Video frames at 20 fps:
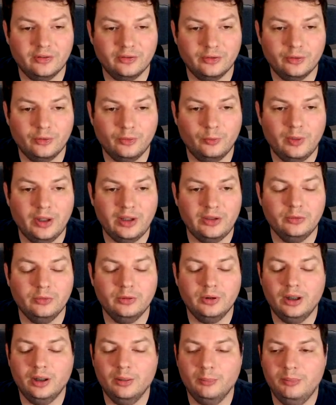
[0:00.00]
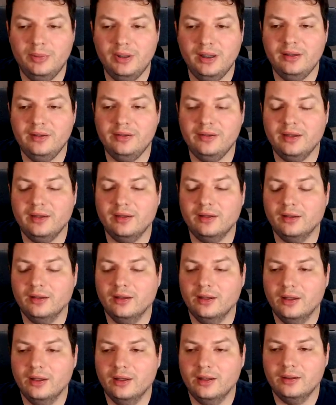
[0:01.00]
So when you are building
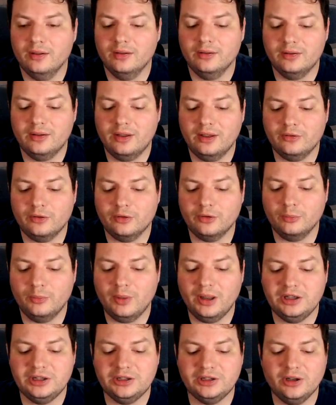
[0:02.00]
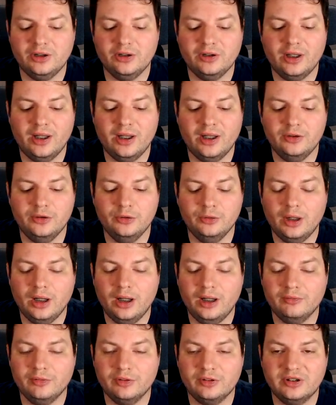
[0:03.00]
test automation and you
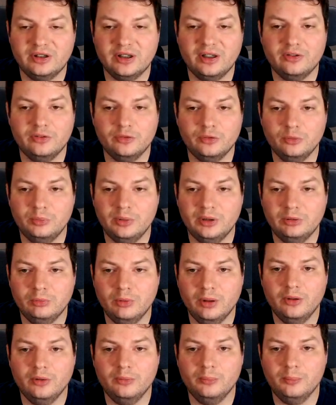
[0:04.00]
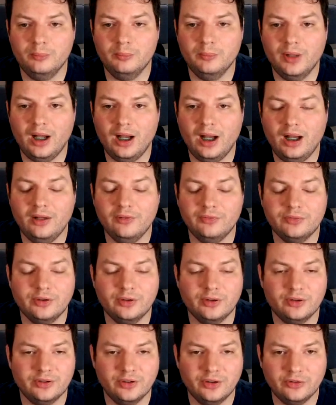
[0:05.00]
have a test to be run after
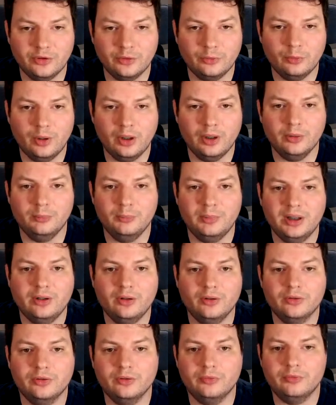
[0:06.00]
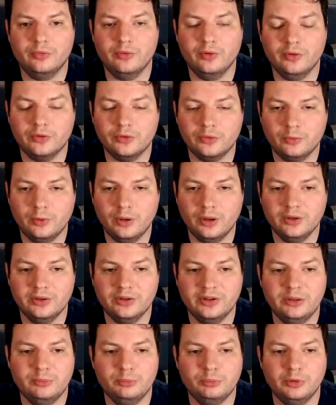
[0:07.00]
another one because the first one
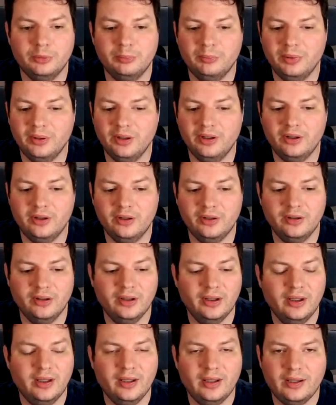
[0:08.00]
did prepare